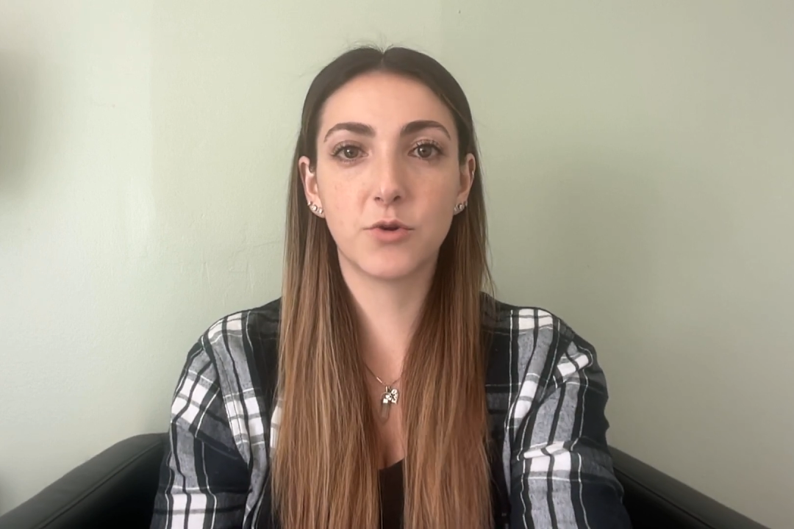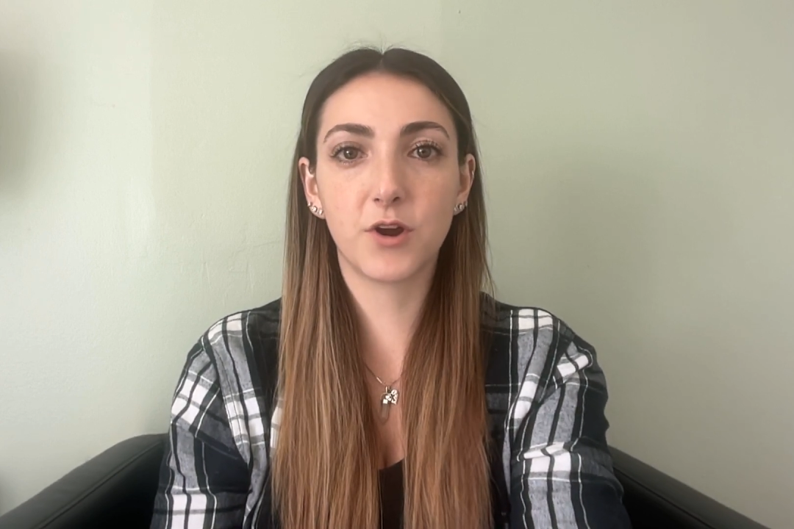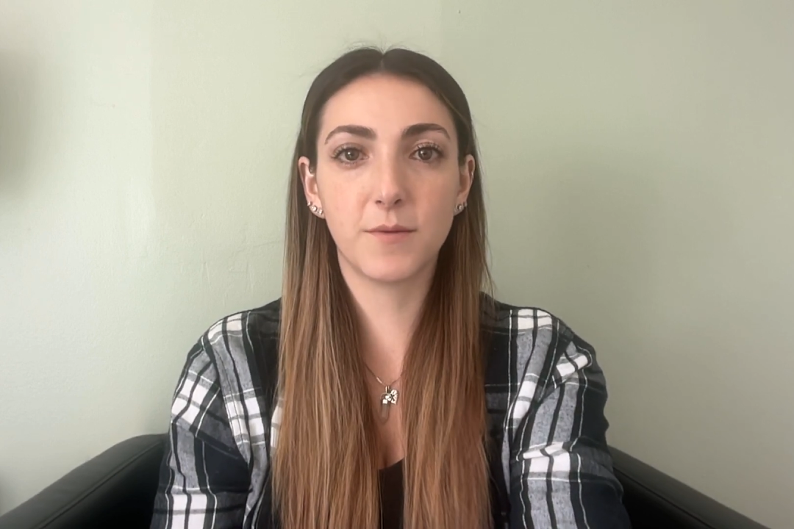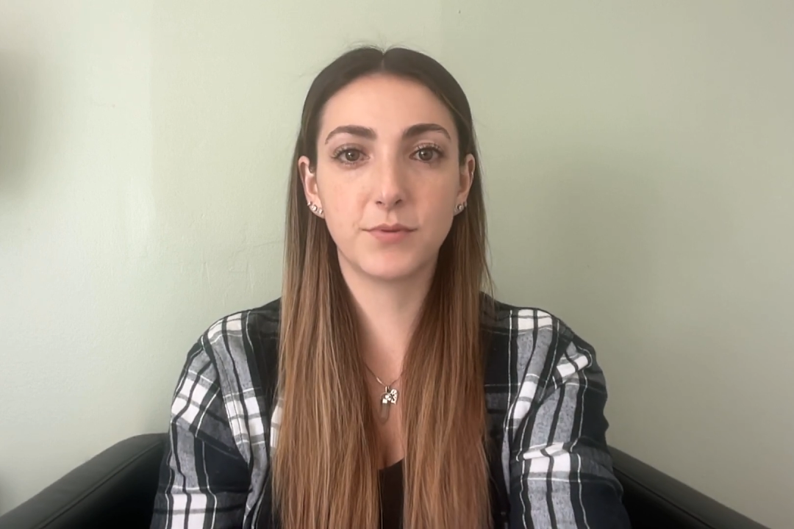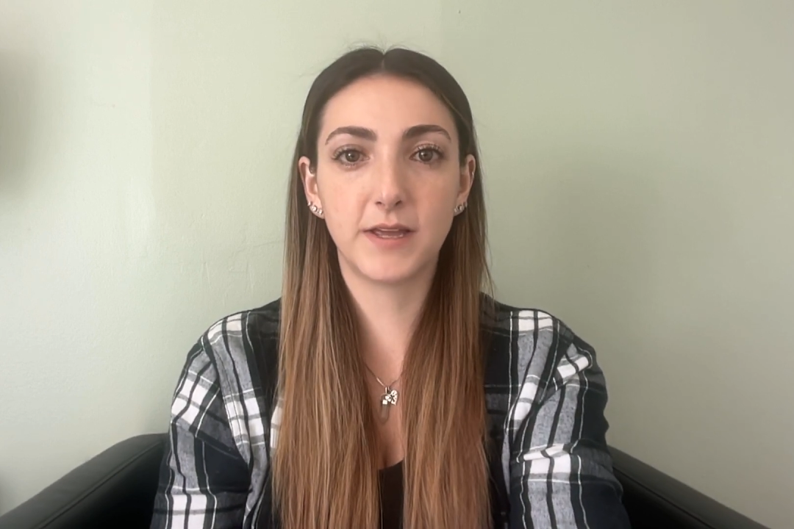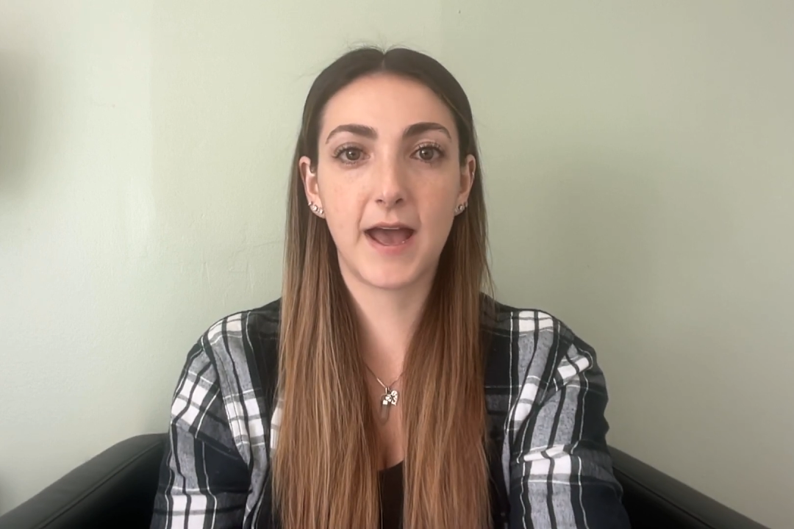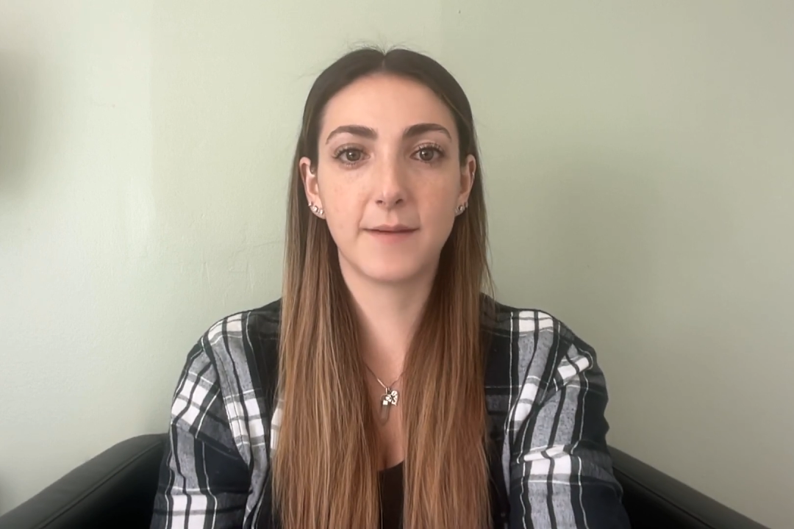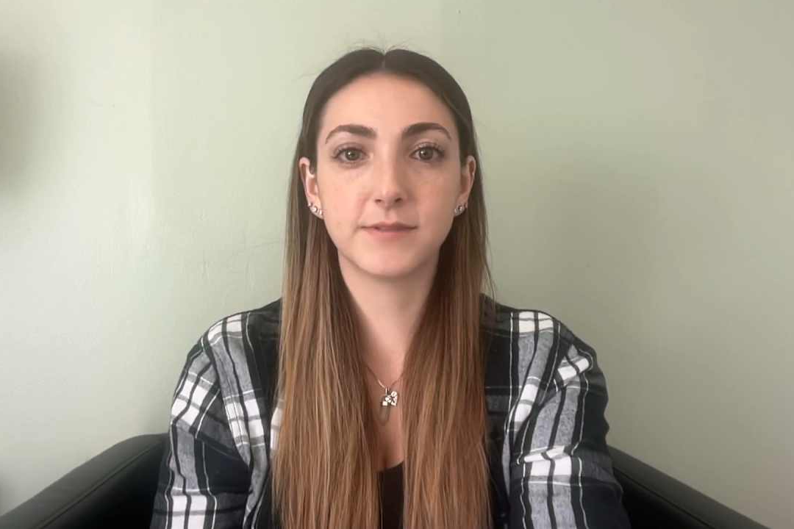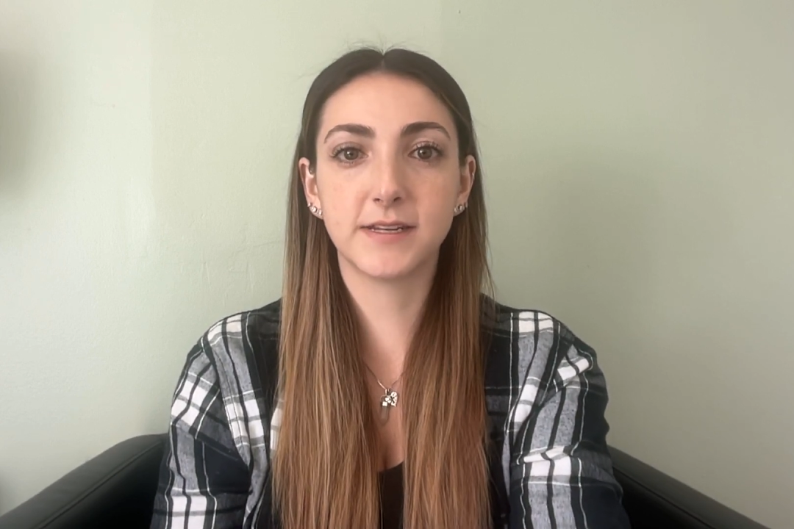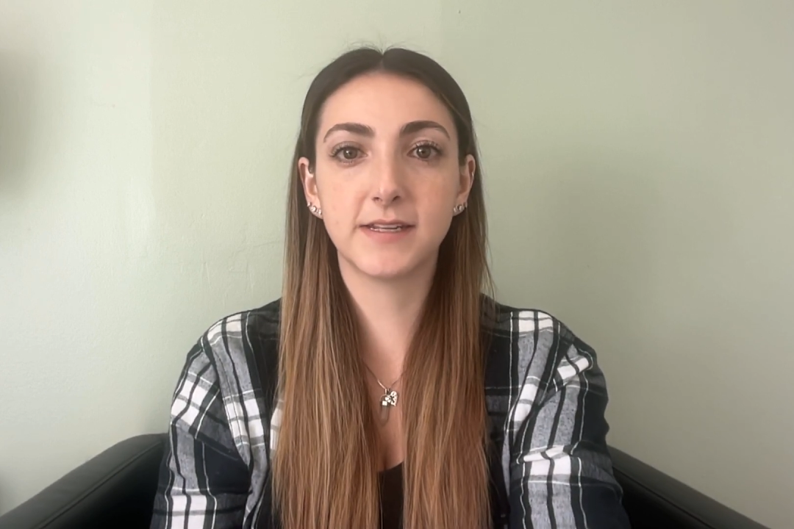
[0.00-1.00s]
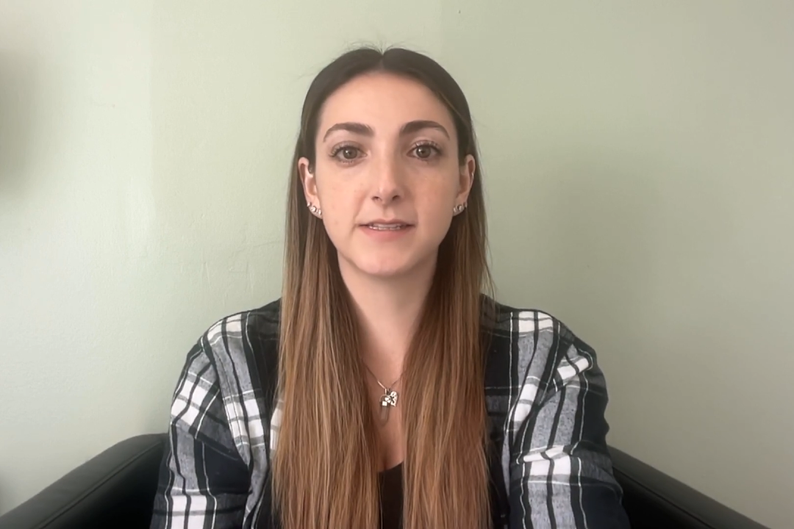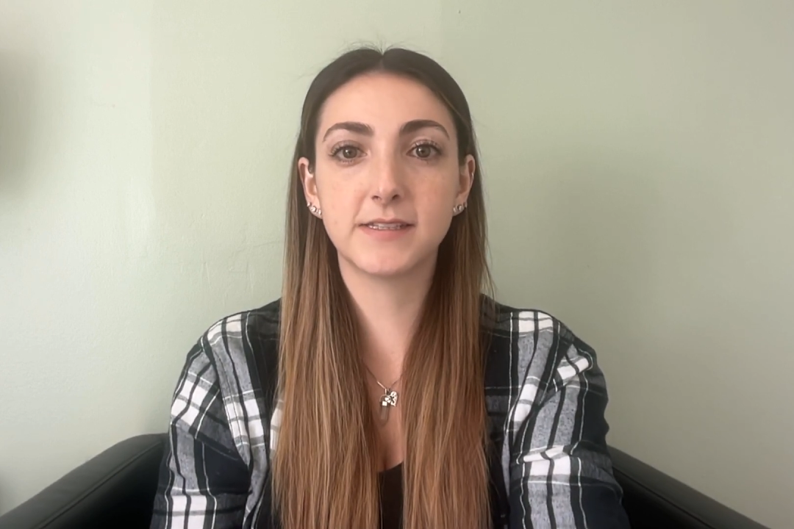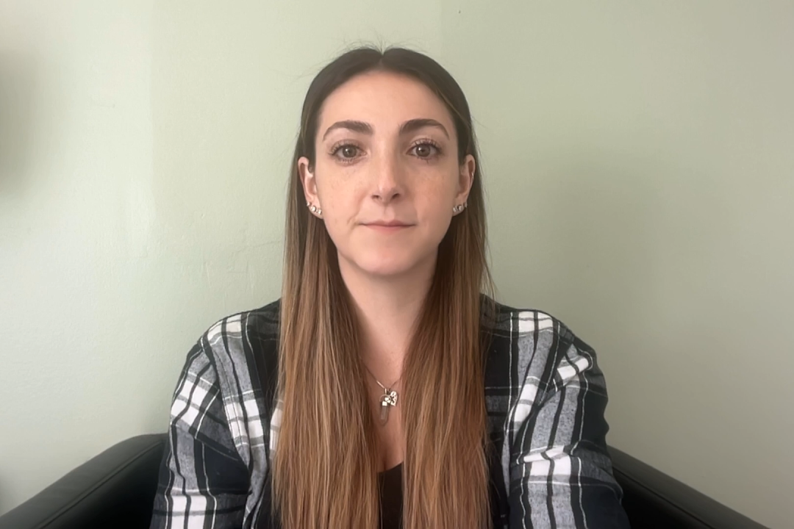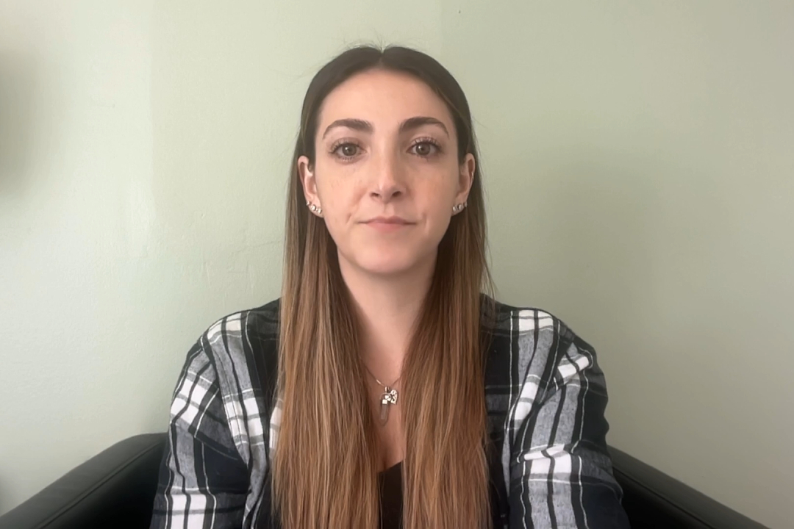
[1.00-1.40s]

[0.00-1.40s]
or complete abstinence.